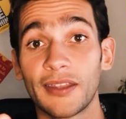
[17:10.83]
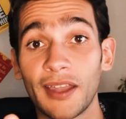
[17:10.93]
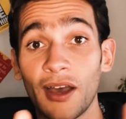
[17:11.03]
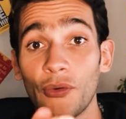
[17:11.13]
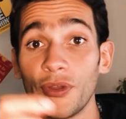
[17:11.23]

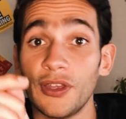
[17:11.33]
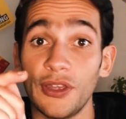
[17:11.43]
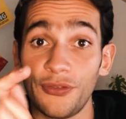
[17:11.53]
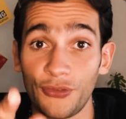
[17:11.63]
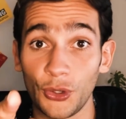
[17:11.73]
Now,
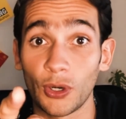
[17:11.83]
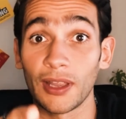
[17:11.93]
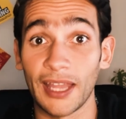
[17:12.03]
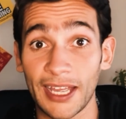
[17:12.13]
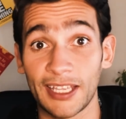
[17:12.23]
if you are
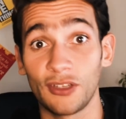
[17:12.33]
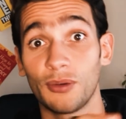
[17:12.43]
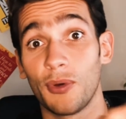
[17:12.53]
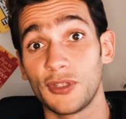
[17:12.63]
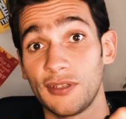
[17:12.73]
lacking your
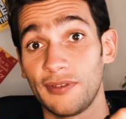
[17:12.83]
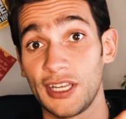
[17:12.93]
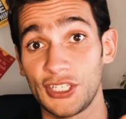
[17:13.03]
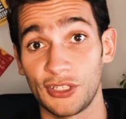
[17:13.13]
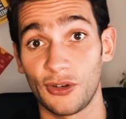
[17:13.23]

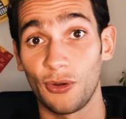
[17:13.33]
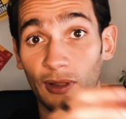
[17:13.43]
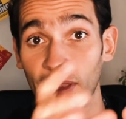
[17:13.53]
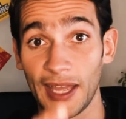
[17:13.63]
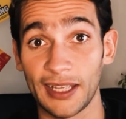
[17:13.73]
motivation or
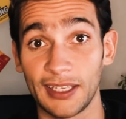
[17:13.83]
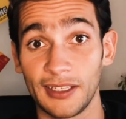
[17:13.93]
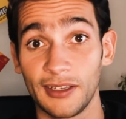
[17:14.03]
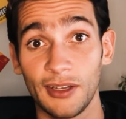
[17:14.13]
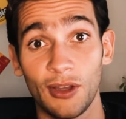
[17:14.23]

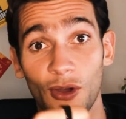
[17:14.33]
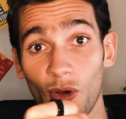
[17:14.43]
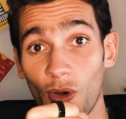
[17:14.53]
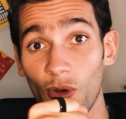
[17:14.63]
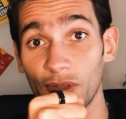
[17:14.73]
lacking
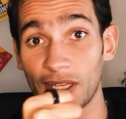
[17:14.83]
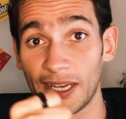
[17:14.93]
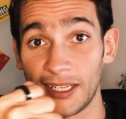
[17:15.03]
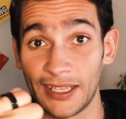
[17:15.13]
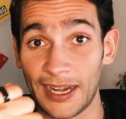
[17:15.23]
on
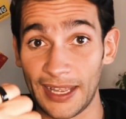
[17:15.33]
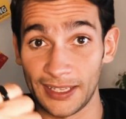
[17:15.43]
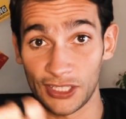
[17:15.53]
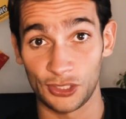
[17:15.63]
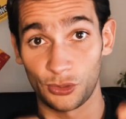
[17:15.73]
getting that
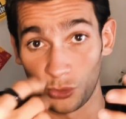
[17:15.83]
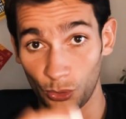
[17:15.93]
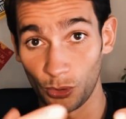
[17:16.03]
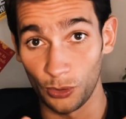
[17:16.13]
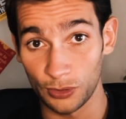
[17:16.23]
energy to
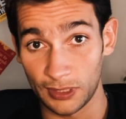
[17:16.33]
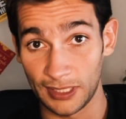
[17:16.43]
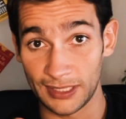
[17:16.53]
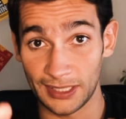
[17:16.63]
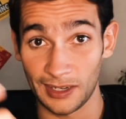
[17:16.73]
do those
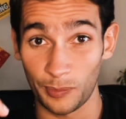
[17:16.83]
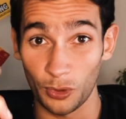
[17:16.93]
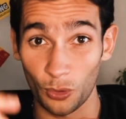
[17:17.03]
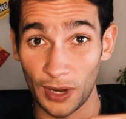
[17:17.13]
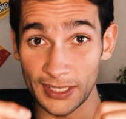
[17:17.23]
things and are
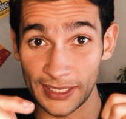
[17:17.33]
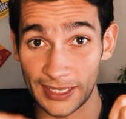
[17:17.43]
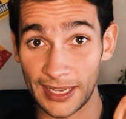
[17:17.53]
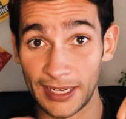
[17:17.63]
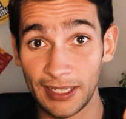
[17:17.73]

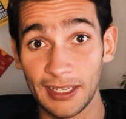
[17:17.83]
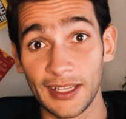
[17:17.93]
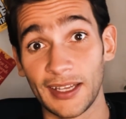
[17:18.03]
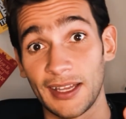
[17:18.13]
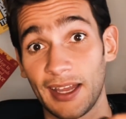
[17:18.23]
procrastinating,
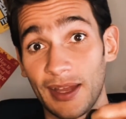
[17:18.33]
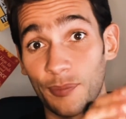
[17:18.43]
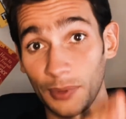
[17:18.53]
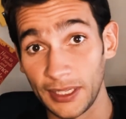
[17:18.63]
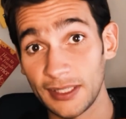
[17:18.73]

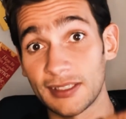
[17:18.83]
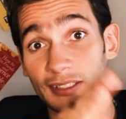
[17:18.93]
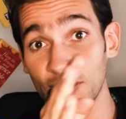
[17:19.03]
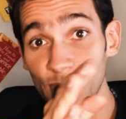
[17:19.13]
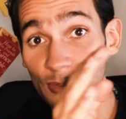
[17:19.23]
please
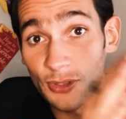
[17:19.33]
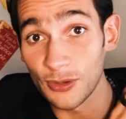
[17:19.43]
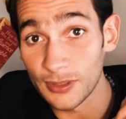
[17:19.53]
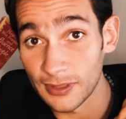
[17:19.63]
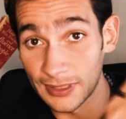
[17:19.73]
use
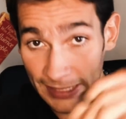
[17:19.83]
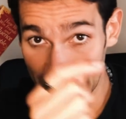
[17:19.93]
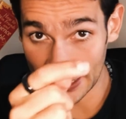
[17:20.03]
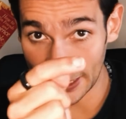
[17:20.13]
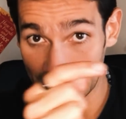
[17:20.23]

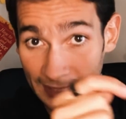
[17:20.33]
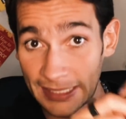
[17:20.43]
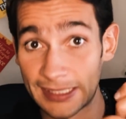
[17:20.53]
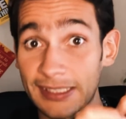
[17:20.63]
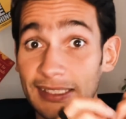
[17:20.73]
these
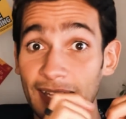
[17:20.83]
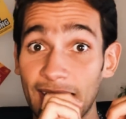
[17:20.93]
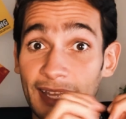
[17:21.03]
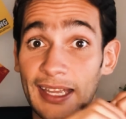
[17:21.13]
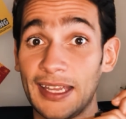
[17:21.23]
techniques,
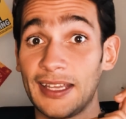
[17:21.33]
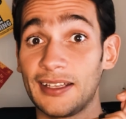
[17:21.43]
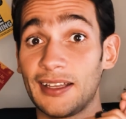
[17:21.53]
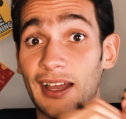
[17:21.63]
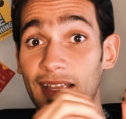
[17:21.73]

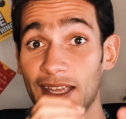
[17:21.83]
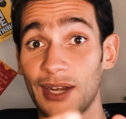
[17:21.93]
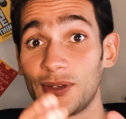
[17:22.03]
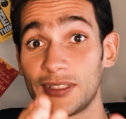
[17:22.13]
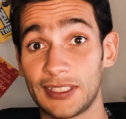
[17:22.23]
and I
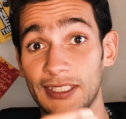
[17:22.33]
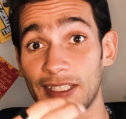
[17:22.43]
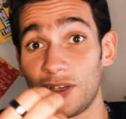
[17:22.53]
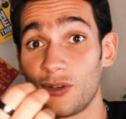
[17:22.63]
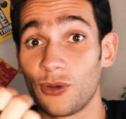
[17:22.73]
guarantee
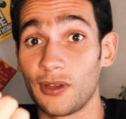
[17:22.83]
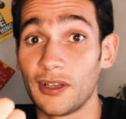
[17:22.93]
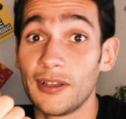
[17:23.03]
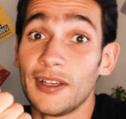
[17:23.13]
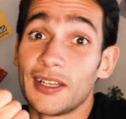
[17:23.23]
that you're
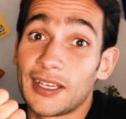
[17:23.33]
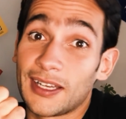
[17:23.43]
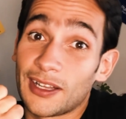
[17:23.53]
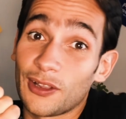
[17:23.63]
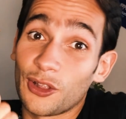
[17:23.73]
gonna
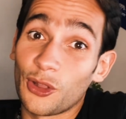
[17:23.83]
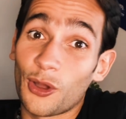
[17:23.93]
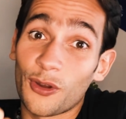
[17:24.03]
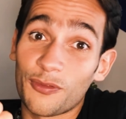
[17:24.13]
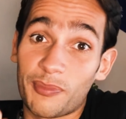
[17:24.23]
get a
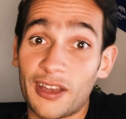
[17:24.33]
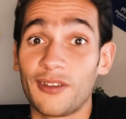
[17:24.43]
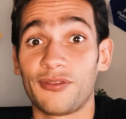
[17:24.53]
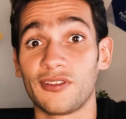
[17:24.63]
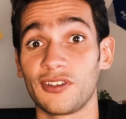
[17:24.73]
lot of
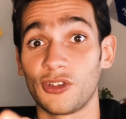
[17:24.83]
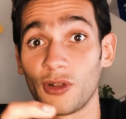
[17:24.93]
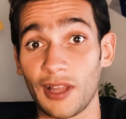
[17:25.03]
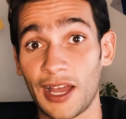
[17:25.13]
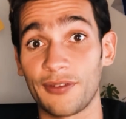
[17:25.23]
benefit in your
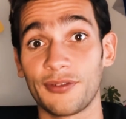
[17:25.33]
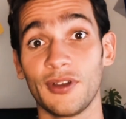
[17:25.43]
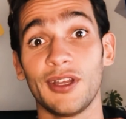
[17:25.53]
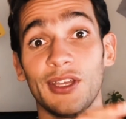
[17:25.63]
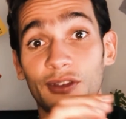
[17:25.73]
life.
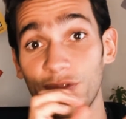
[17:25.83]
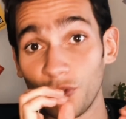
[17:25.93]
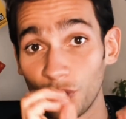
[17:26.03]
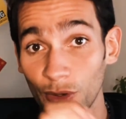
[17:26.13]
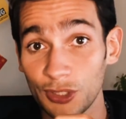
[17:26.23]
If you
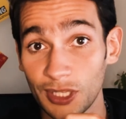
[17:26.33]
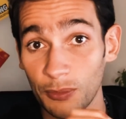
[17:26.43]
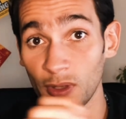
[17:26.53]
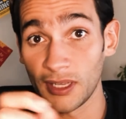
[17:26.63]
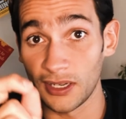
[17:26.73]
know
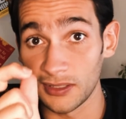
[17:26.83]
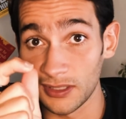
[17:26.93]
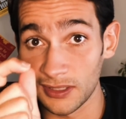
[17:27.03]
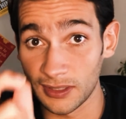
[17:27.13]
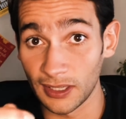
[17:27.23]
someone that is
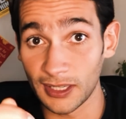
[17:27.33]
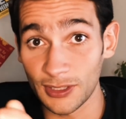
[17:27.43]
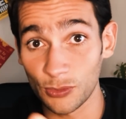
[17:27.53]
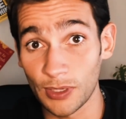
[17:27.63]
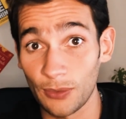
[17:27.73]
stuck
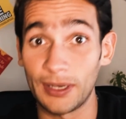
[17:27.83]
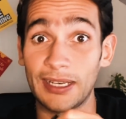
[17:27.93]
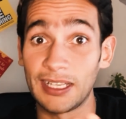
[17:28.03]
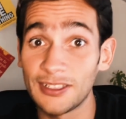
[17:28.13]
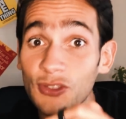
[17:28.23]
as well and
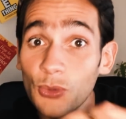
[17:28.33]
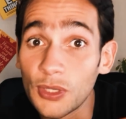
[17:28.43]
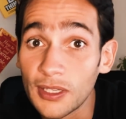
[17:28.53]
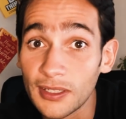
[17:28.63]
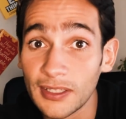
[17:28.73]
needs to
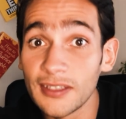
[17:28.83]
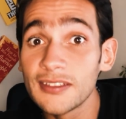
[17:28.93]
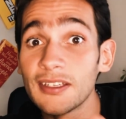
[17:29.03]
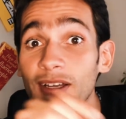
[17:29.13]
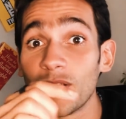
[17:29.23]
hear
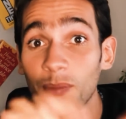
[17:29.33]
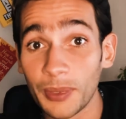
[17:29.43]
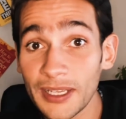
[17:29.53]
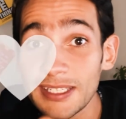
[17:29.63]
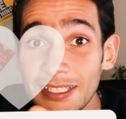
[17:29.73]
this,
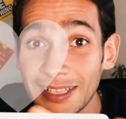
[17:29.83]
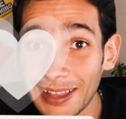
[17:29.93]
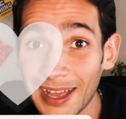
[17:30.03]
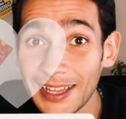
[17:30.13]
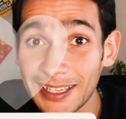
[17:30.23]
please
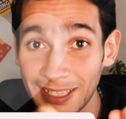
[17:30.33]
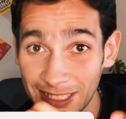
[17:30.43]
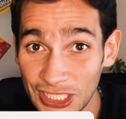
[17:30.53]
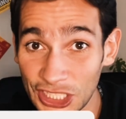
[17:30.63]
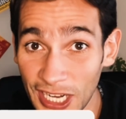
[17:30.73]
like
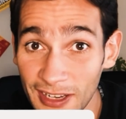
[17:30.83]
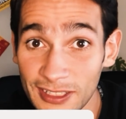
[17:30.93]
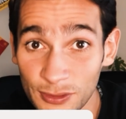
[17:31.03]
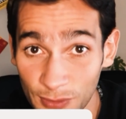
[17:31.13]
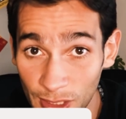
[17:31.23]
and share
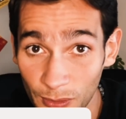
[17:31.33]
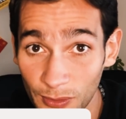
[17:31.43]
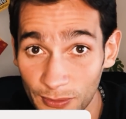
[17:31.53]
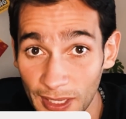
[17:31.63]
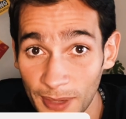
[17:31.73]
this video
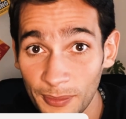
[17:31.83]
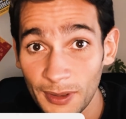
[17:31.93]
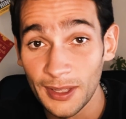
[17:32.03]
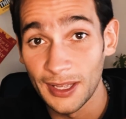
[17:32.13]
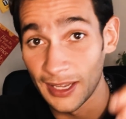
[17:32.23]
with them,
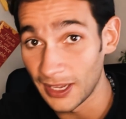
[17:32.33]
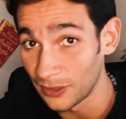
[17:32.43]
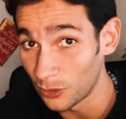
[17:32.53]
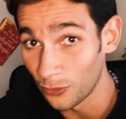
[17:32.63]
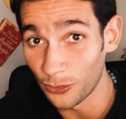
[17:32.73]

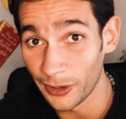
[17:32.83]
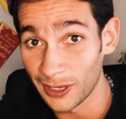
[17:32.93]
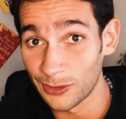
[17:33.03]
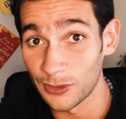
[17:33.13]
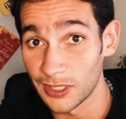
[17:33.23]
and don't
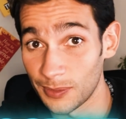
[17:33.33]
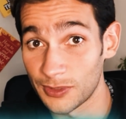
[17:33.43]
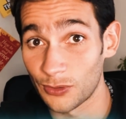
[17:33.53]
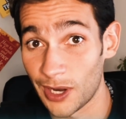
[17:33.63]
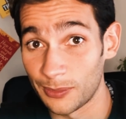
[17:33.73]
forget to
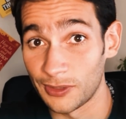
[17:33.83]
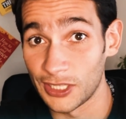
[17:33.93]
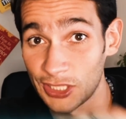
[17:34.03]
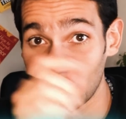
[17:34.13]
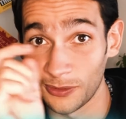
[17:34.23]
subscribe to the
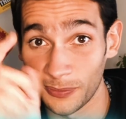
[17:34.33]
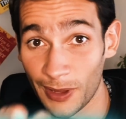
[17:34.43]
channel.